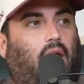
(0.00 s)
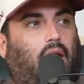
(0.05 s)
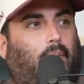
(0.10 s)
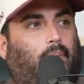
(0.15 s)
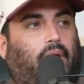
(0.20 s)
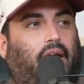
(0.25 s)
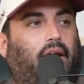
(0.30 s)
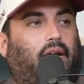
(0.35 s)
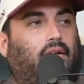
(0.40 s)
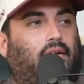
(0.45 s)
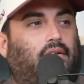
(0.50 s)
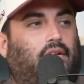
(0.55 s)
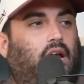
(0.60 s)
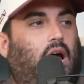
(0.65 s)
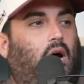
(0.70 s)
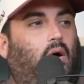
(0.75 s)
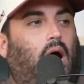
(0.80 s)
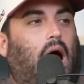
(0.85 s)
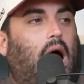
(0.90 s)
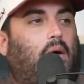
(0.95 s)
And I'm like,
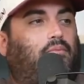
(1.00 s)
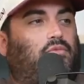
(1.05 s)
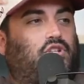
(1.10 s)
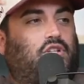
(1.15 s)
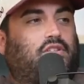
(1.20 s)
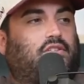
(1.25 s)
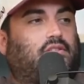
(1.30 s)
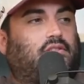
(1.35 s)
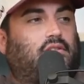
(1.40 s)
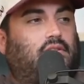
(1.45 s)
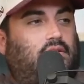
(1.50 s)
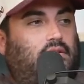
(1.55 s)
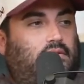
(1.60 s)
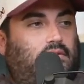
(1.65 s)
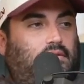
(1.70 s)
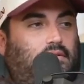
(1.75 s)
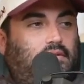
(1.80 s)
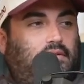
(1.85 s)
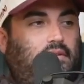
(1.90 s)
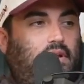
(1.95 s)
no, I'm just
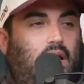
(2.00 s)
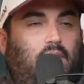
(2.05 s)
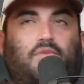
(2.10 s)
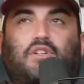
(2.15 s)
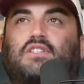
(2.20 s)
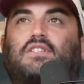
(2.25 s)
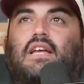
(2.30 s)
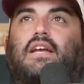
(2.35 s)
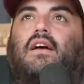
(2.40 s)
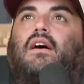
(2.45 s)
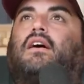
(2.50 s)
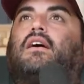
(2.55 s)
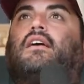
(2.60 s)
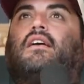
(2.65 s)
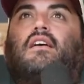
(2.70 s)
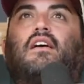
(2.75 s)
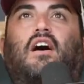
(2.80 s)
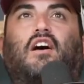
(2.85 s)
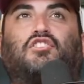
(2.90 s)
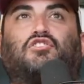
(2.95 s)
like a
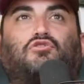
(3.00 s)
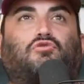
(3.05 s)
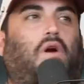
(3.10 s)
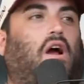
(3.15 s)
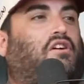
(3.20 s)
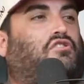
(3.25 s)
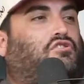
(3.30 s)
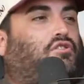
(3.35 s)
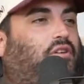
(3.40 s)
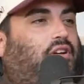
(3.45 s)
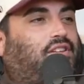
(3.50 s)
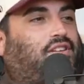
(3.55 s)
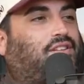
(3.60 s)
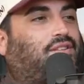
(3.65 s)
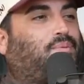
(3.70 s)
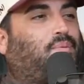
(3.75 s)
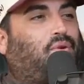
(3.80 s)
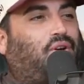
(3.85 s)
structure at this